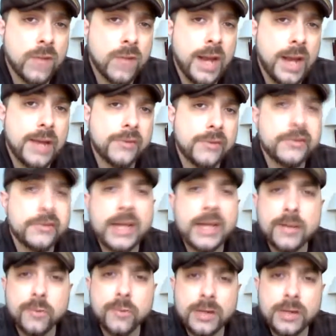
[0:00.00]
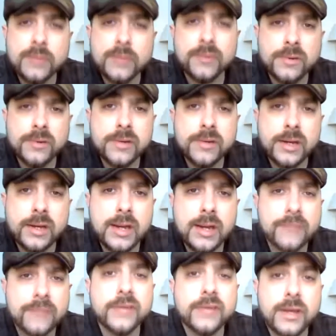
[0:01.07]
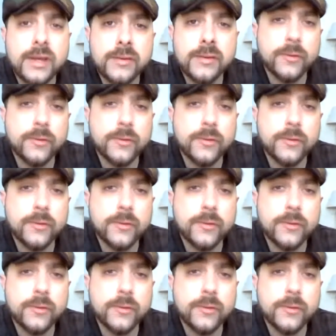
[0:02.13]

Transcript: I understand what he would have said,